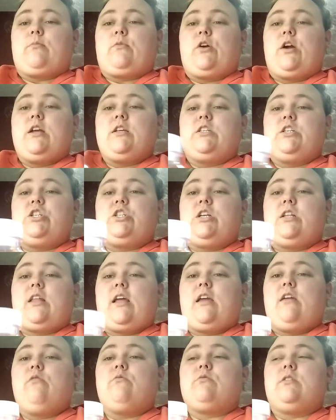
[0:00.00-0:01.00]
crazy shit
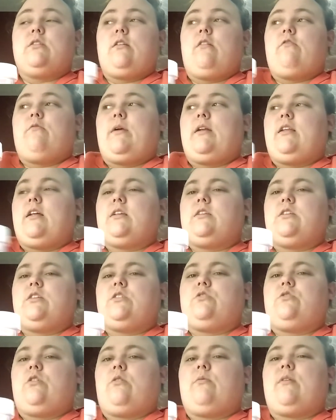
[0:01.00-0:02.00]
that he was in love with my dead
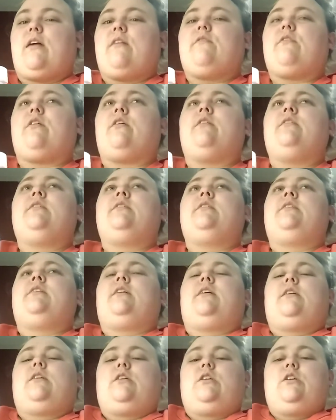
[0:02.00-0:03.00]
sister or whatever.
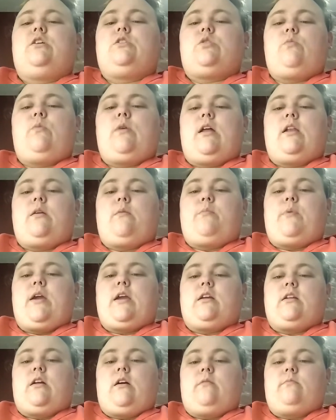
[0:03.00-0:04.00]
So we ended up
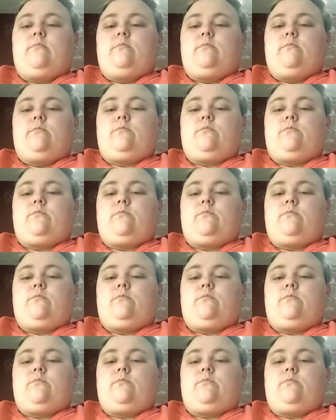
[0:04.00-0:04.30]
breaking up.